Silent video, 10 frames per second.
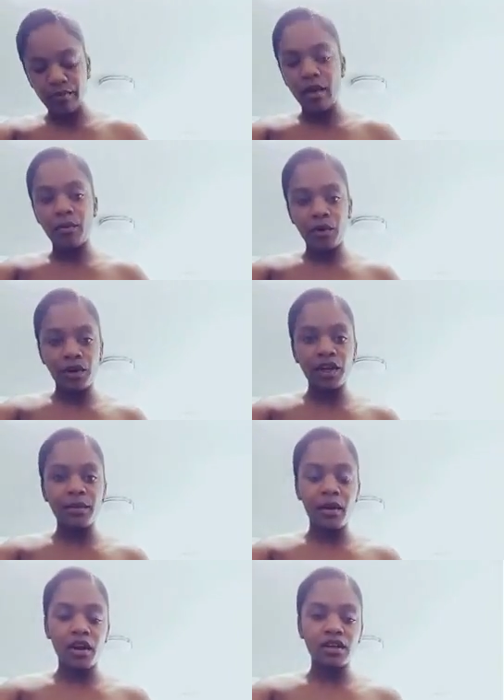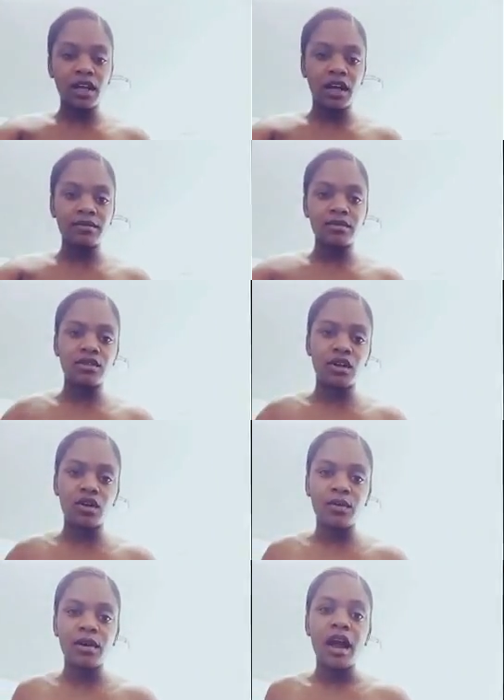I'm working part-time, so
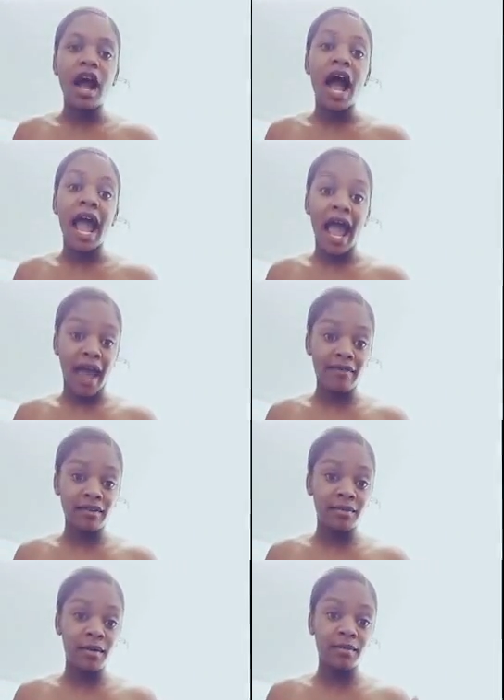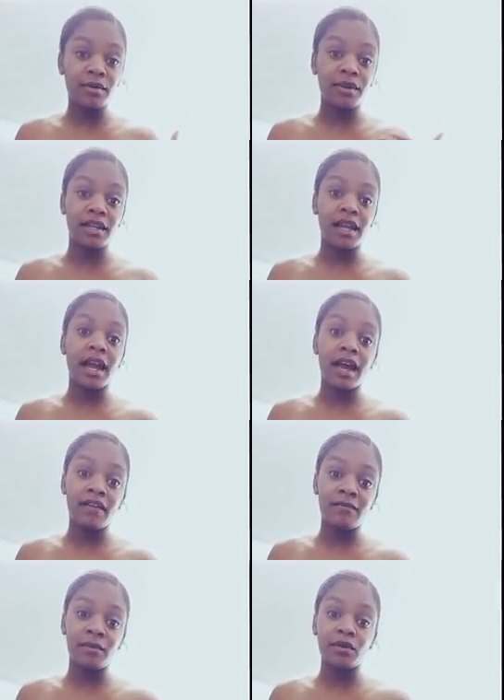I have to pump so that I
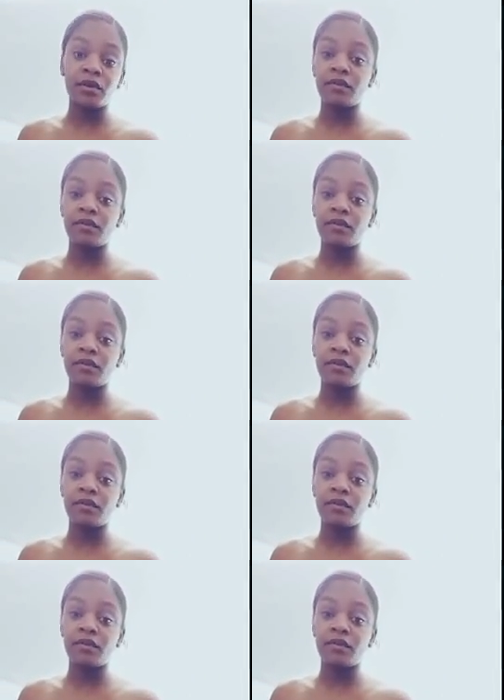have milk